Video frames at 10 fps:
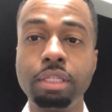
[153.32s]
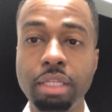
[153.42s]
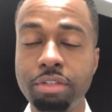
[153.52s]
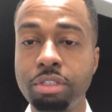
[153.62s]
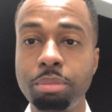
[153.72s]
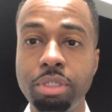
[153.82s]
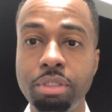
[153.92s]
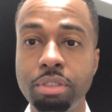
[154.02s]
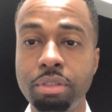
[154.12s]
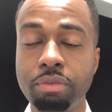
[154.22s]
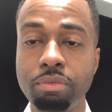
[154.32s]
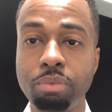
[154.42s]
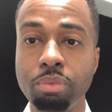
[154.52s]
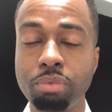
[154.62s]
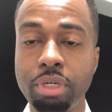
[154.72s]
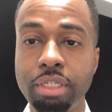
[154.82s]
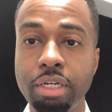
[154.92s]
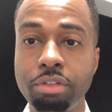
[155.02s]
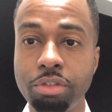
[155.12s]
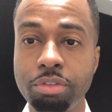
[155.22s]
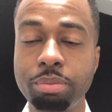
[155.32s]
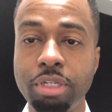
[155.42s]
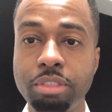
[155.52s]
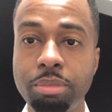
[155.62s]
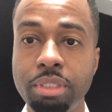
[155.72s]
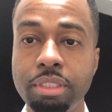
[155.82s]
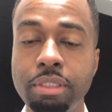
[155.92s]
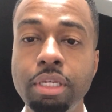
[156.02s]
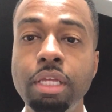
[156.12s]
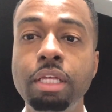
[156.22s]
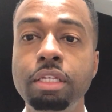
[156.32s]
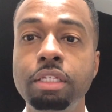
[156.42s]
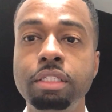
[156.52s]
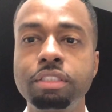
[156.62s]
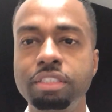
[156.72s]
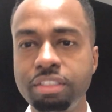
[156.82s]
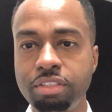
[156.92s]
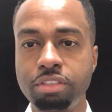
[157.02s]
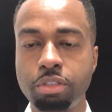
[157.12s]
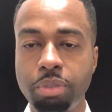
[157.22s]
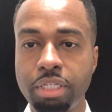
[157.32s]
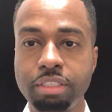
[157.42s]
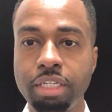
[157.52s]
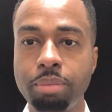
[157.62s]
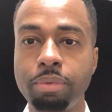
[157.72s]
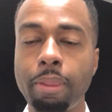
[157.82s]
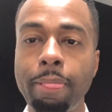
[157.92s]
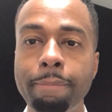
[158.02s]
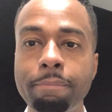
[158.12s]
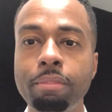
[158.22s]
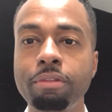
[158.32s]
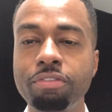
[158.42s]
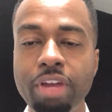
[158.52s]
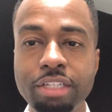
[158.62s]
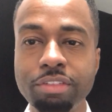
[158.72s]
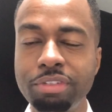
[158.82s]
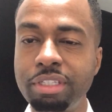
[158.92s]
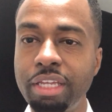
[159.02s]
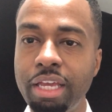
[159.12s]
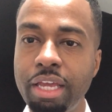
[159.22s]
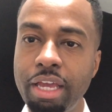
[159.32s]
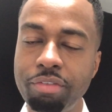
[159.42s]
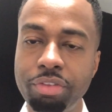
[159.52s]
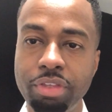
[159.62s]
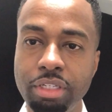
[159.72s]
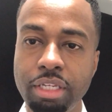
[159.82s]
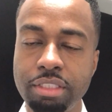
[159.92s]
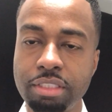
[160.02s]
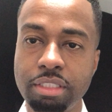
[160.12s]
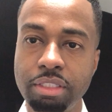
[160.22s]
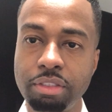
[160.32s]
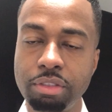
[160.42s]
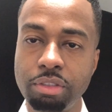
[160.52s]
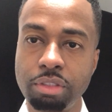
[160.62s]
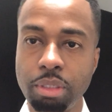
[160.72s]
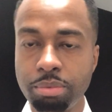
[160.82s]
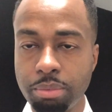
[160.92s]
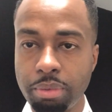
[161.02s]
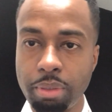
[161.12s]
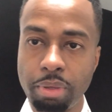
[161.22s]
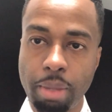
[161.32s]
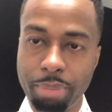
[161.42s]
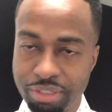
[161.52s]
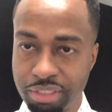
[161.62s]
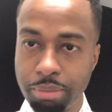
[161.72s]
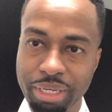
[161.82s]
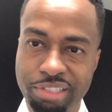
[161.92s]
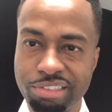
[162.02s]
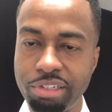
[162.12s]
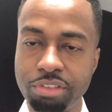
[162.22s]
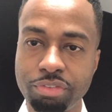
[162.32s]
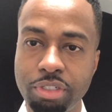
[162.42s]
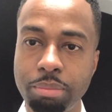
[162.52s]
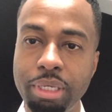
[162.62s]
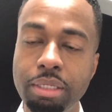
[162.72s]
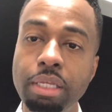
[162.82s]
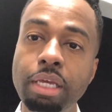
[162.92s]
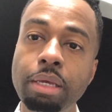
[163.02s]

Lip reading: that's going to be, right now, your responsibility. That's just a quick example. Factor in everything that's, basically make a slush fund.